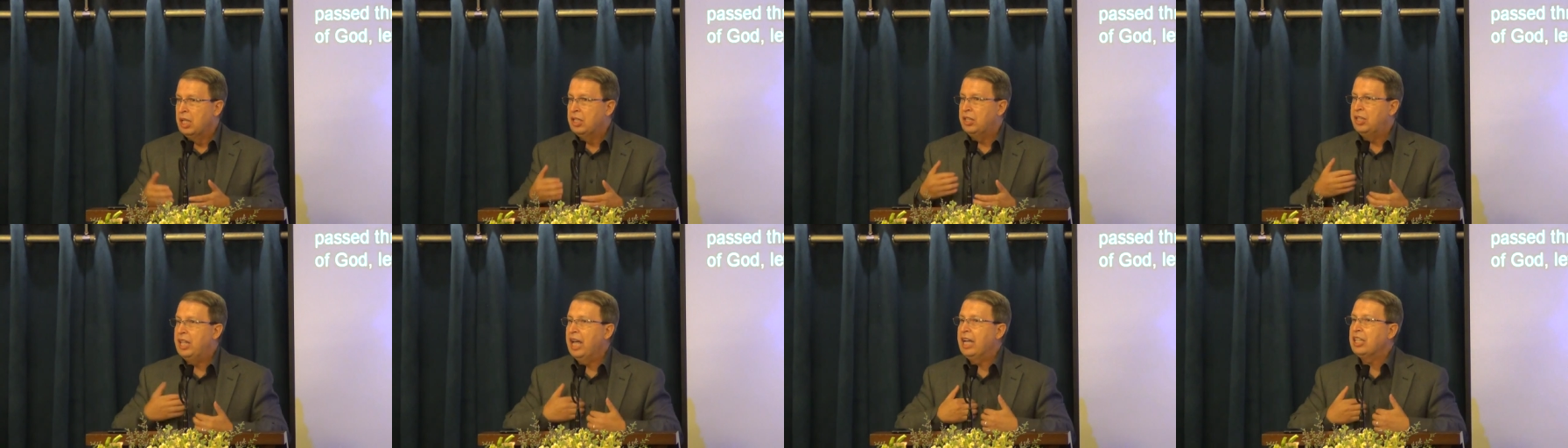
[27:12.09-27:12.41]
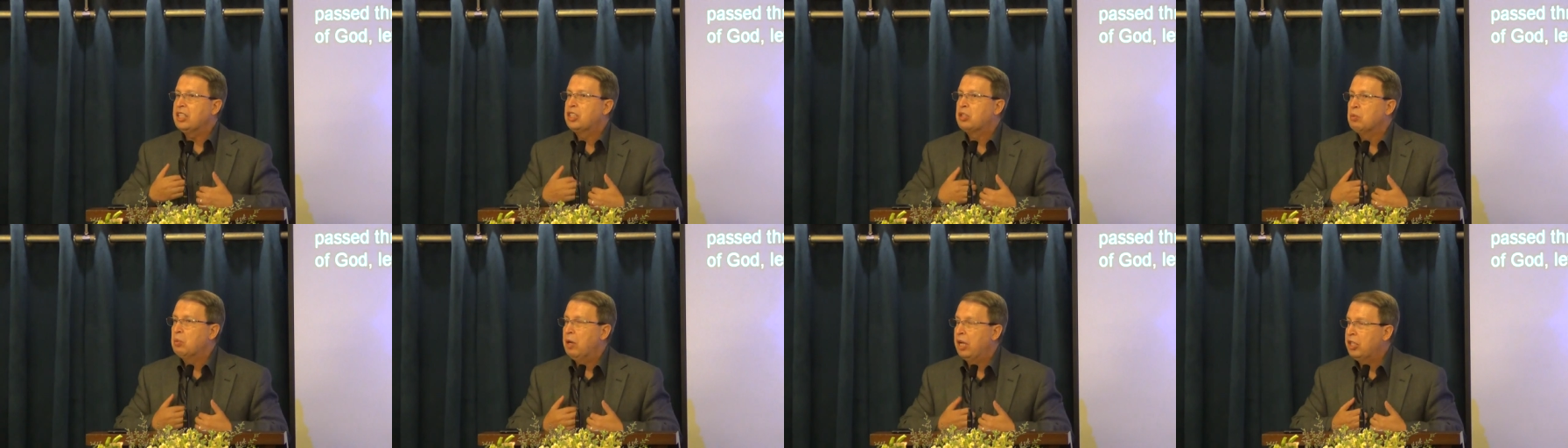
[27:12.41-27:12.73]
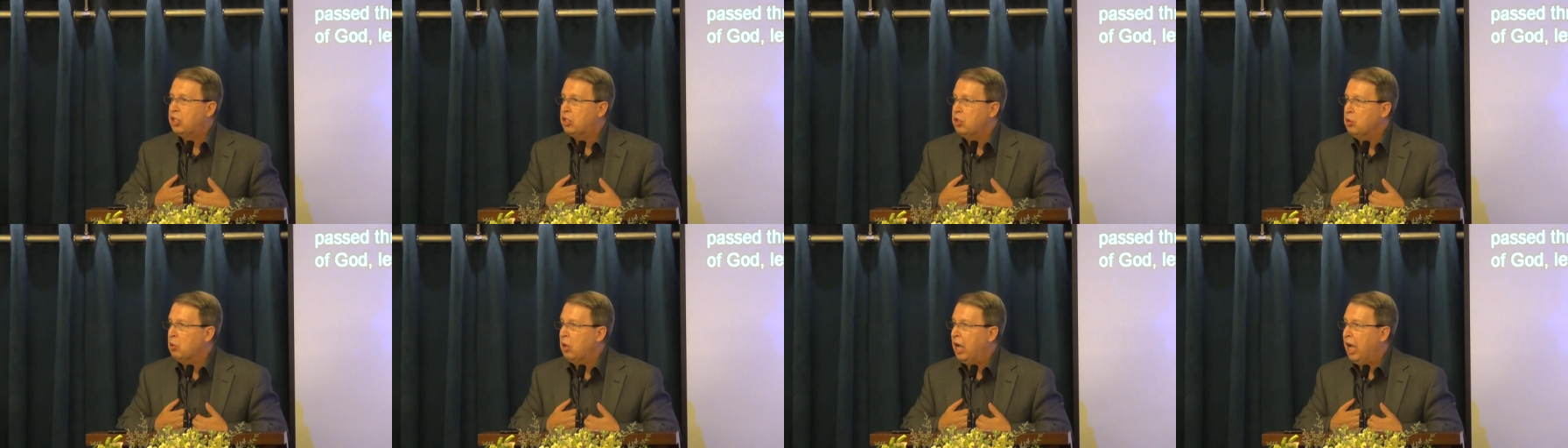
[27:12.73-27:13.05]
That's
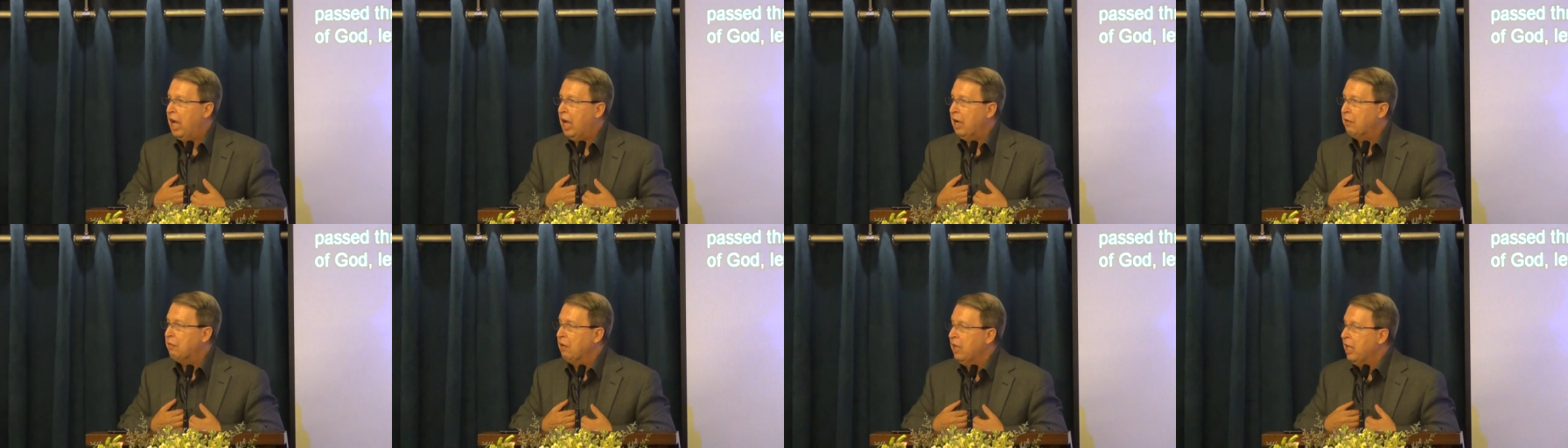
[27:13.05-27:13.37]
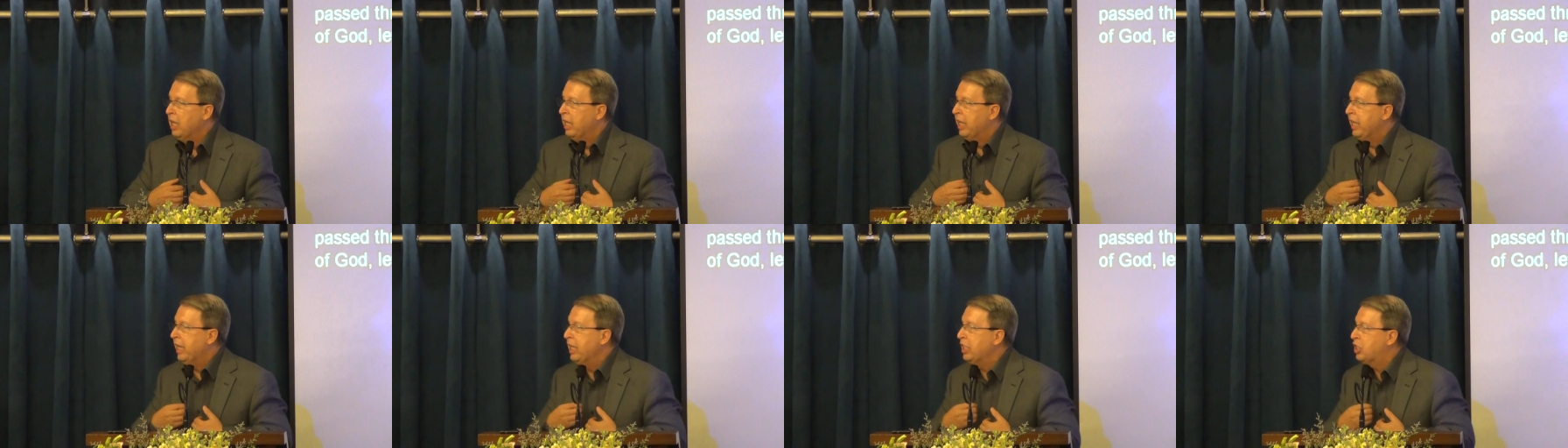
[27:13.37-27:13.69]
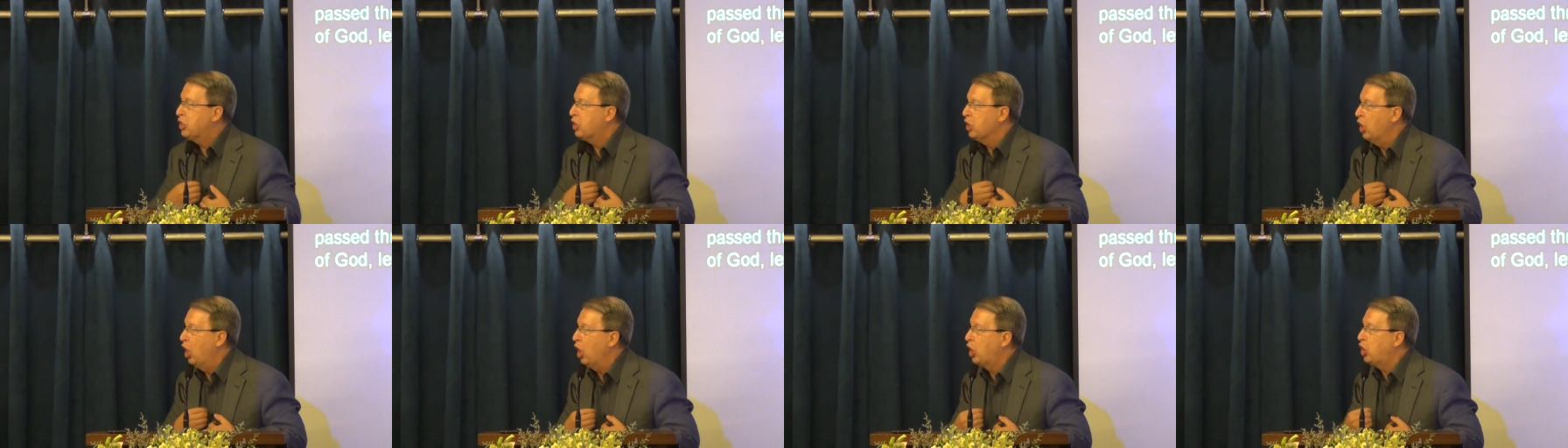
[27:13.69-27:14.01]
what you have.
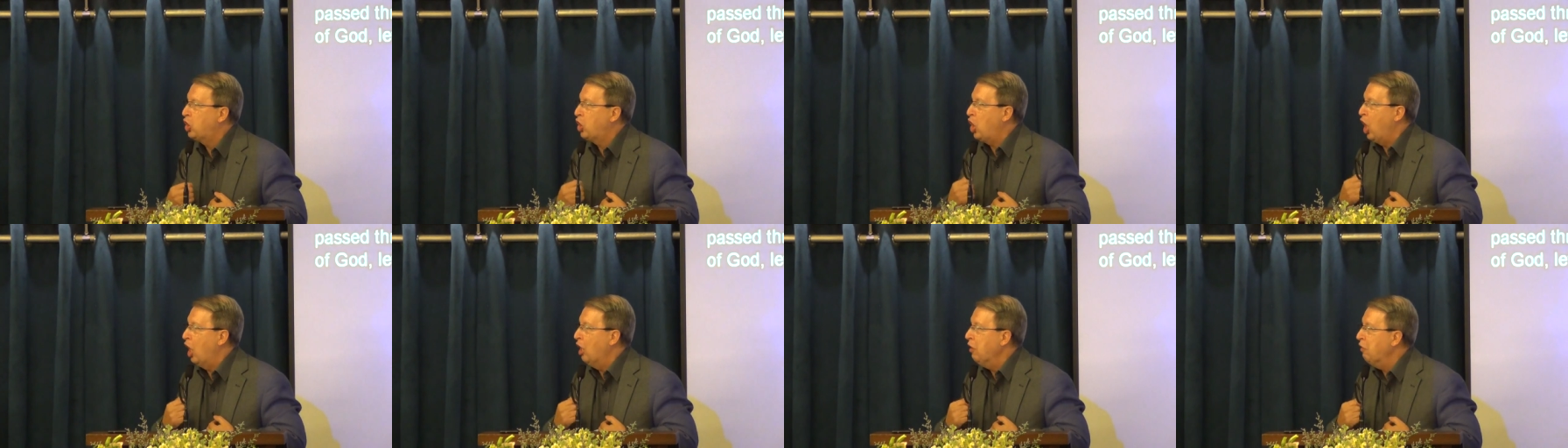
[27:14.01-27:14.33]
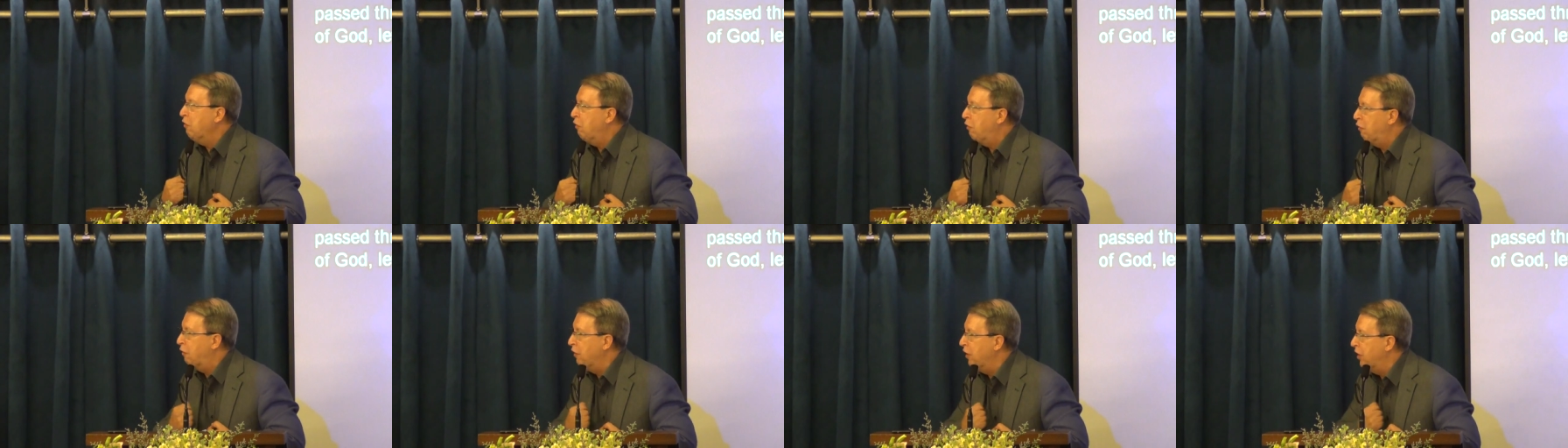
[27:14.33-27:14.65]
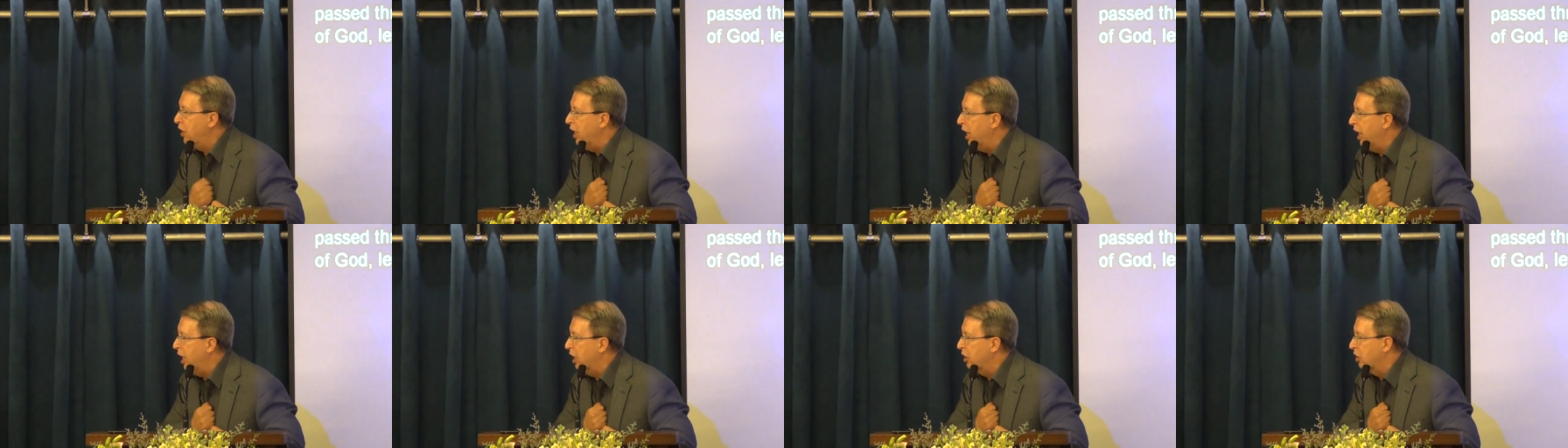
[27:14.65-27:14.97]
It's a
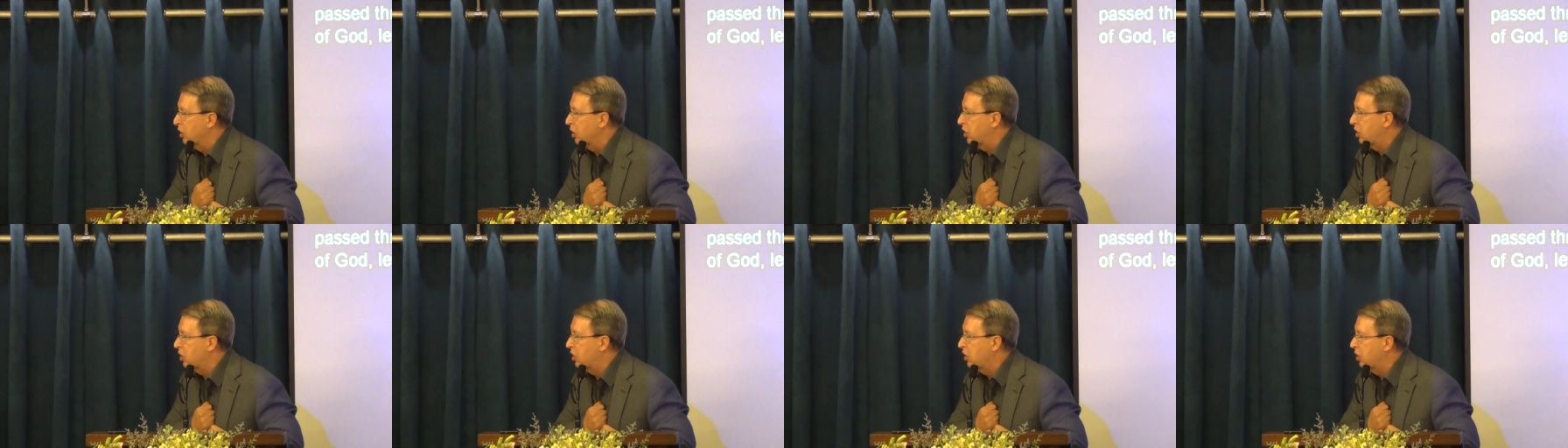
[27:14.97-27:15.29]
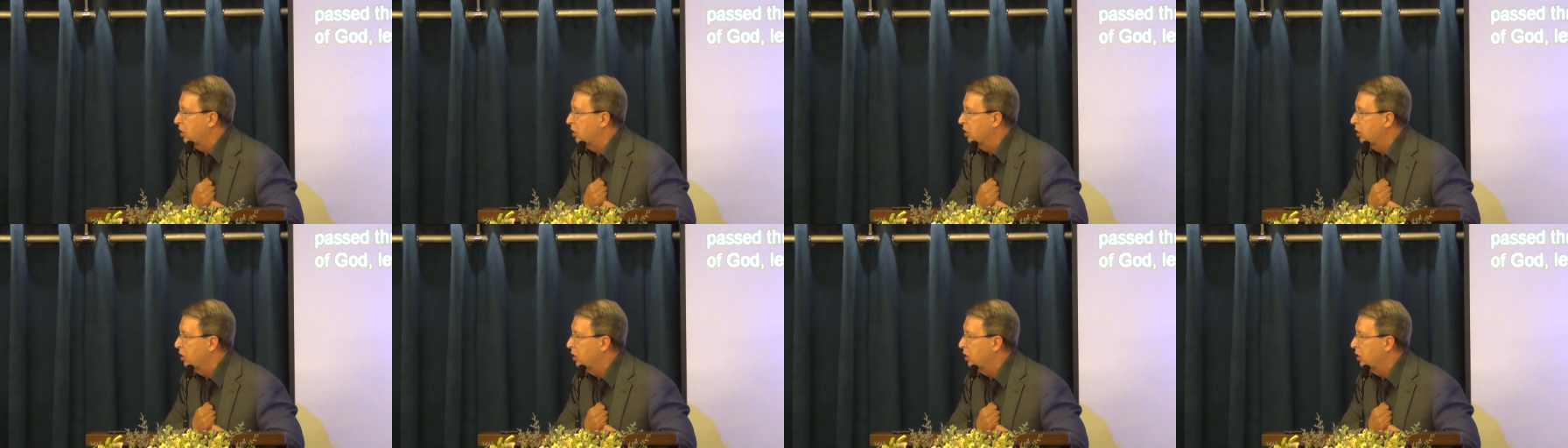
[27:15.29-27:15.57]
confidence.